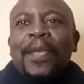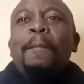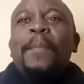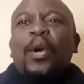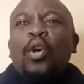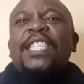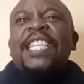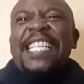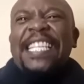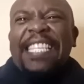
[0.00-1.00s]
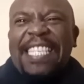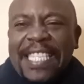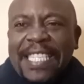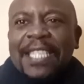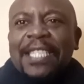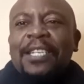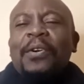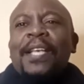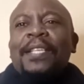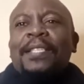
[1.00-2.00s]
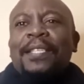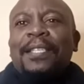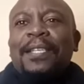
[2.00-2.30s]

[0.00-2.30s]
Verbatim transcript: Because in Jesus Christ,